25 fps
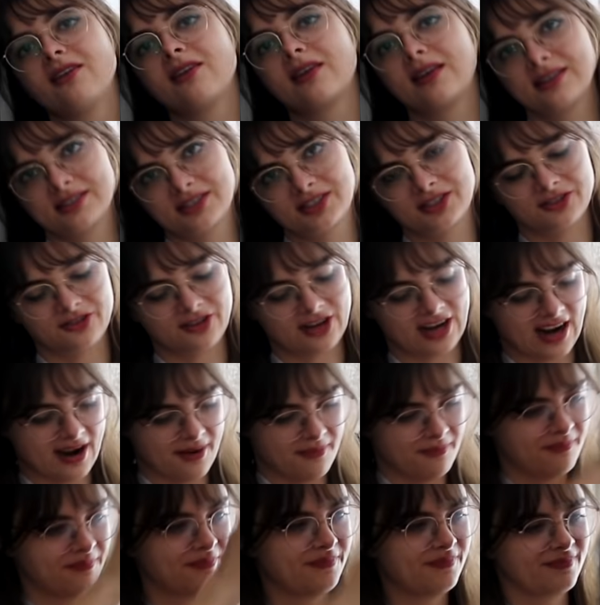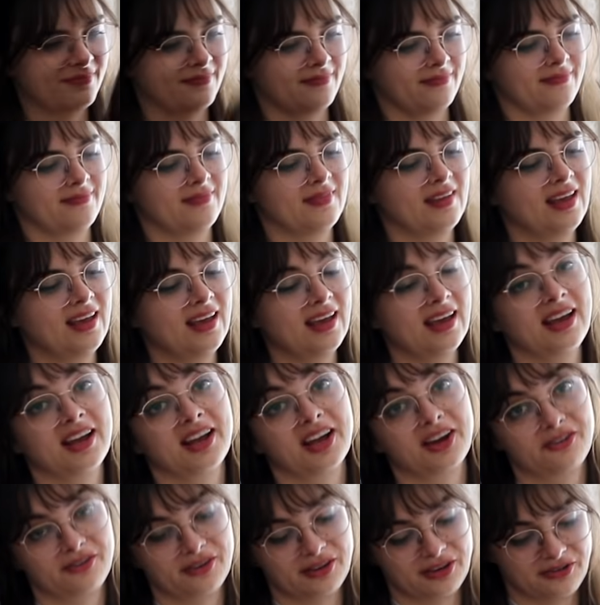on Instagram and
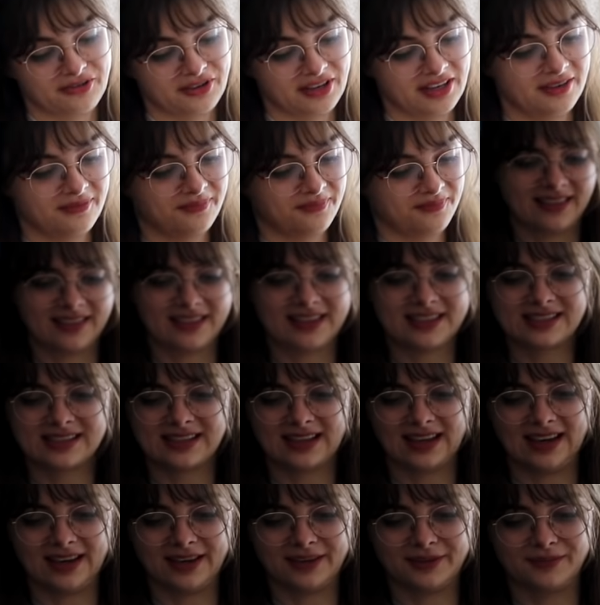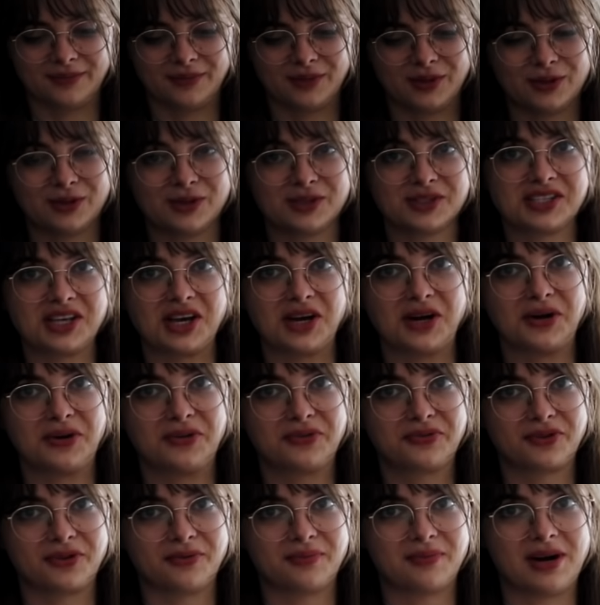get rid of it. This thing, also,
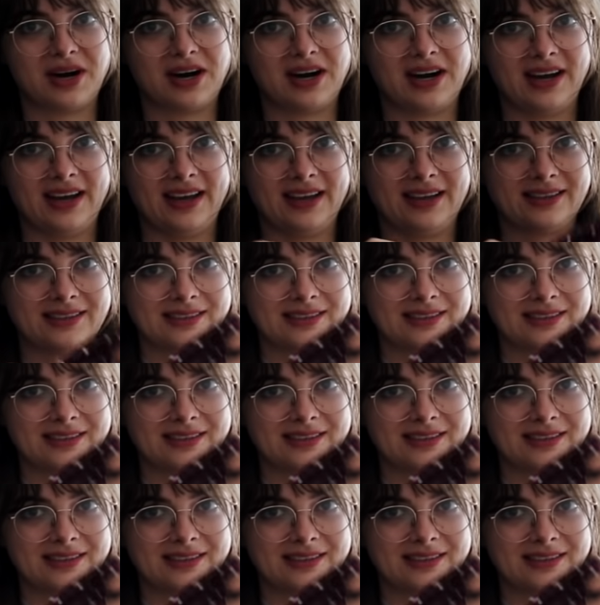from my